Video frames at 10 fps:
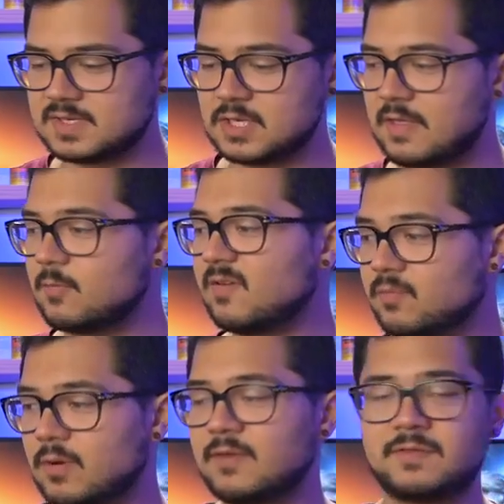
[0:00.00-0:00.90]
So now that
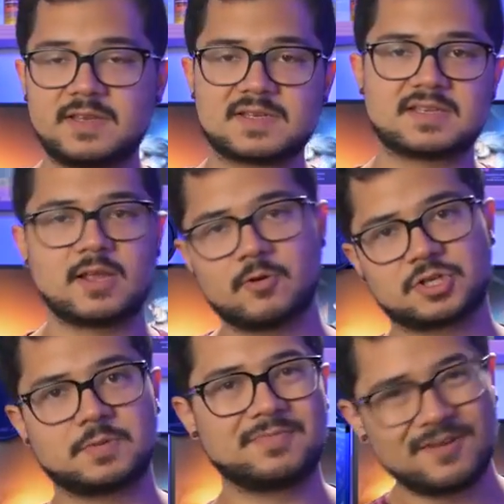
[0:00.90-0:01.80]
we've briefly
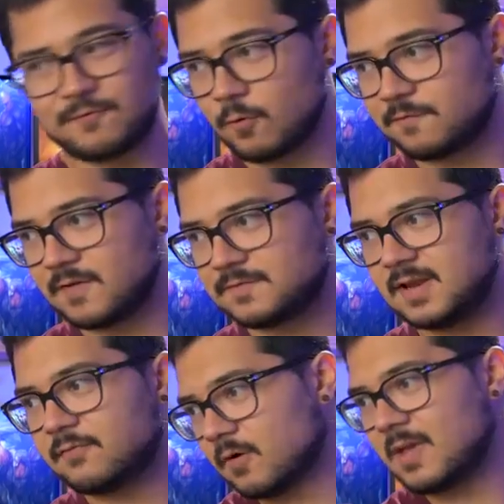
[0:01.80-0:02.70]
distinguished
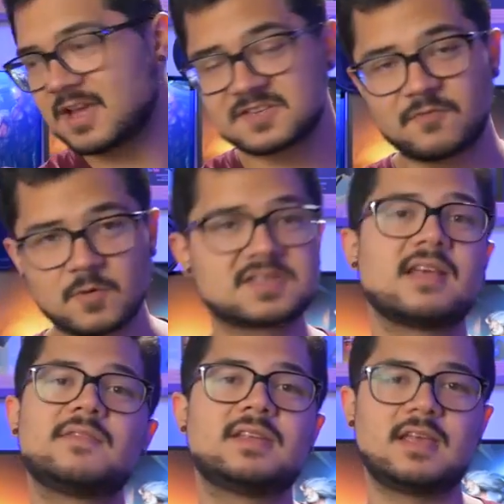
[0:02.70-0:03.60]
B450 from
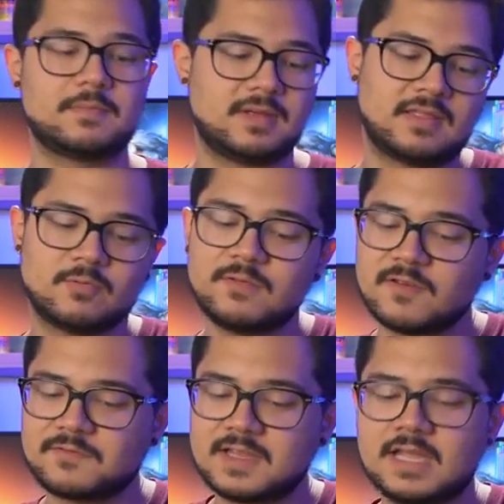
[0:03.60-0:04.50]
X470 and
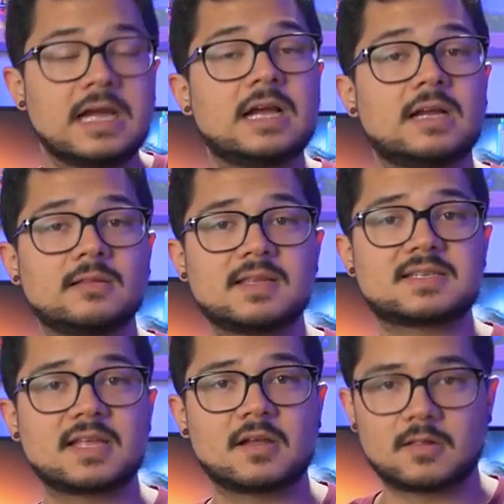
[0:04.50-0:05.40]
B350, let's
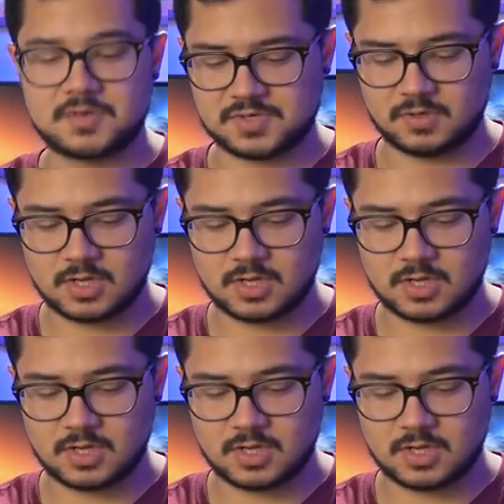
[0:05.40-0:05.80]
take a closer